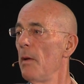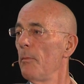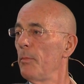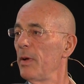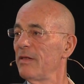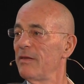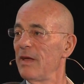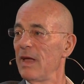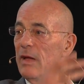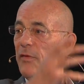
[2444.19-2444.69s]

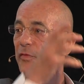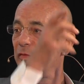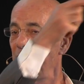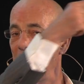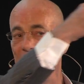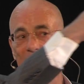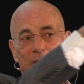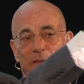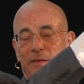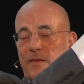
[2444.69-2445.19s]
But if
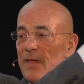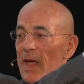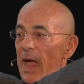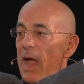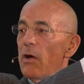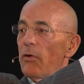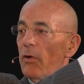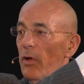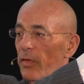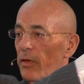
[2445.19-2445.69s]
it's
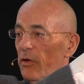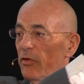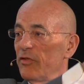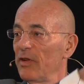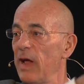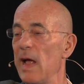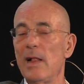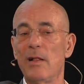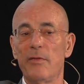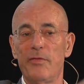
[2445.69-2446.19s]
there on the
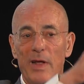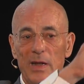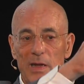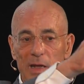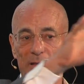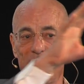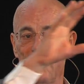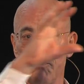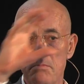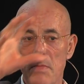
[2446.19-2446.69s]
shelf and
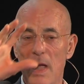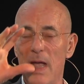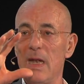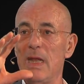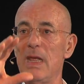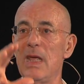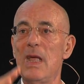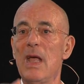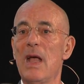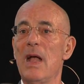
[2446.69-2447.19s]
it's
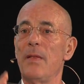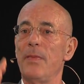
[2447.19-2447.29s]
many,